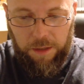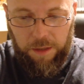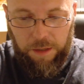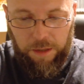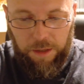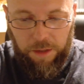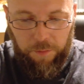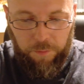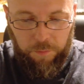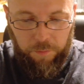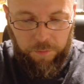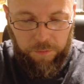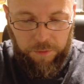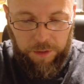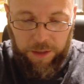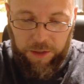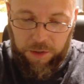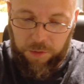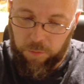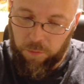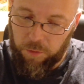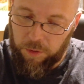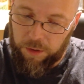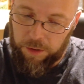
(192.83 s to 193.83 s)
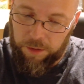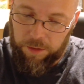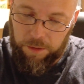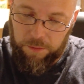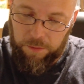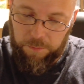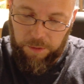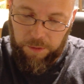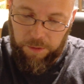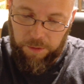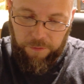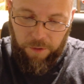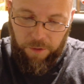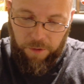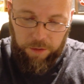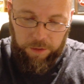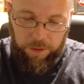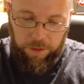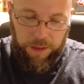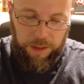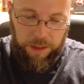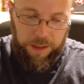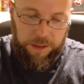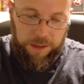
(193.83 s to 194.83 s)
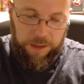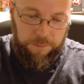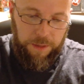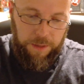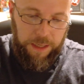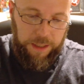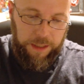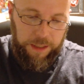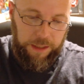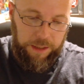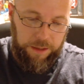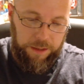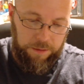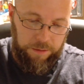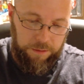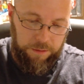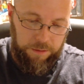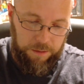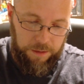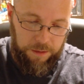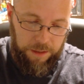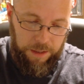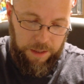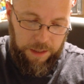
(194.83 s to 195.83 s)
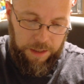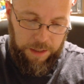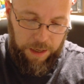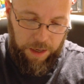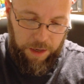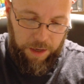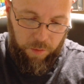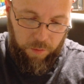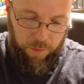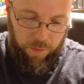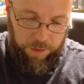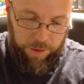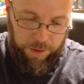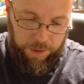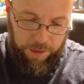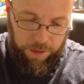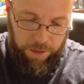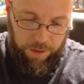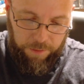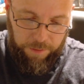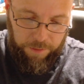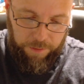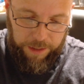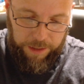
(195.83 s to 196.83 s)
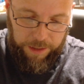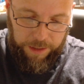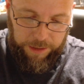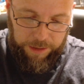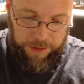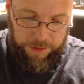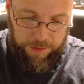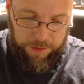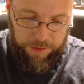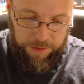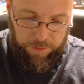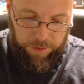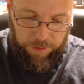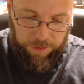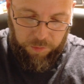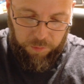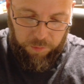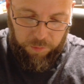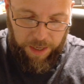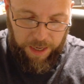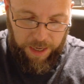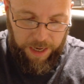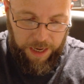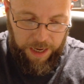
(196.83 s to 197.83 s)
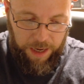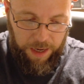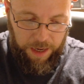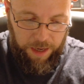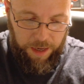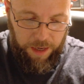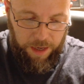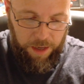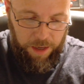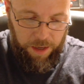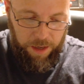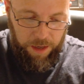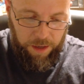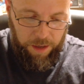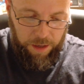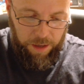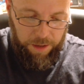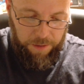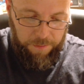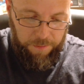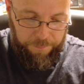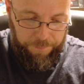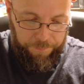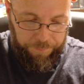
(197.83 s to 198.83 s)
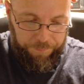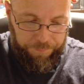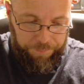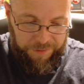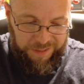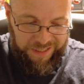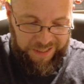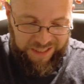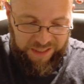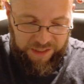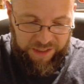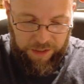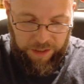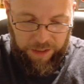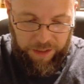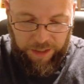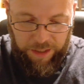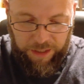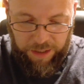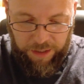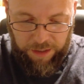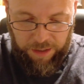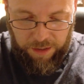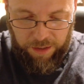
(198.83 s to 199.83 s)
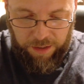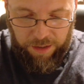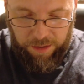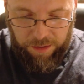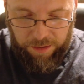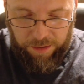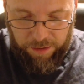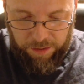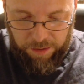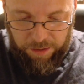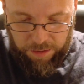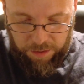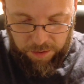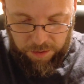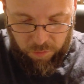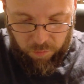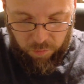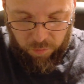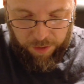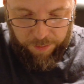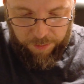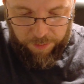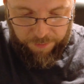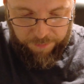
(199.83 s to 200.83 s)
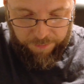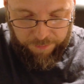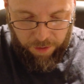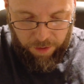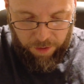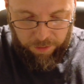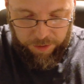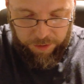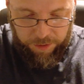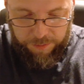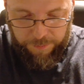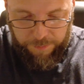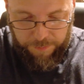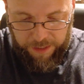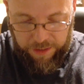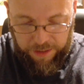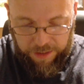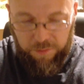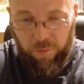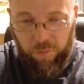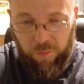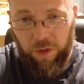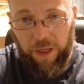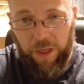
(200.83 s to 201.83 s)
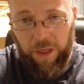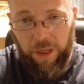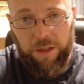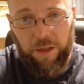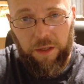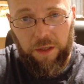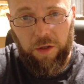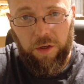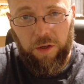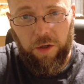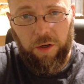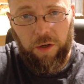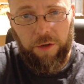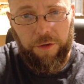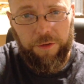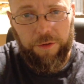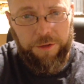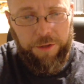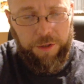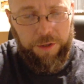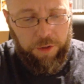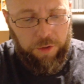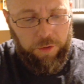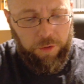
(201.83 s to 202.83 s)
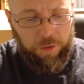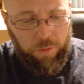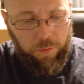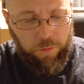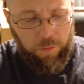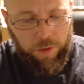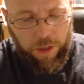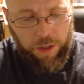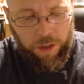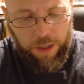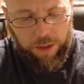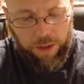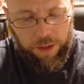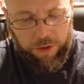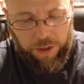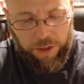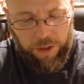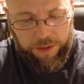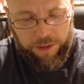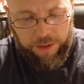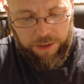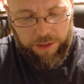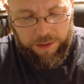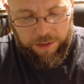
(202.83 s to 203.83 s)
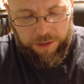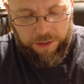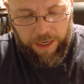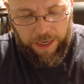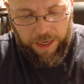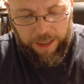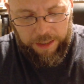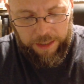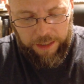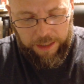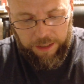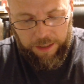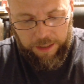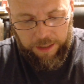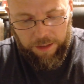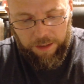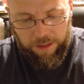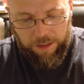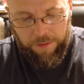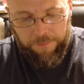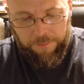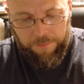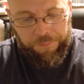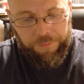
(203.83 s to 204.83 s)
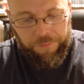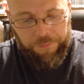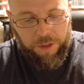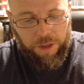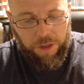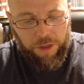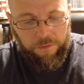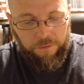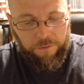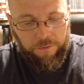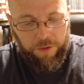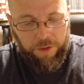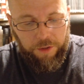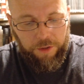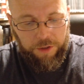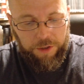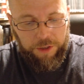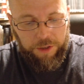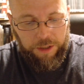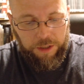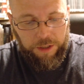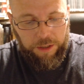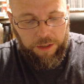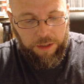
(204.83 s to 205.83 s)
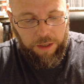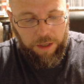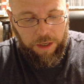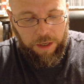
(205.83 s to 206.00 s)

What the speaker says: And this one McFarlane is making, and I ordered it already. It's on its way. It's the one that McFarlane's making is more like the Earth 2 Justice Society version.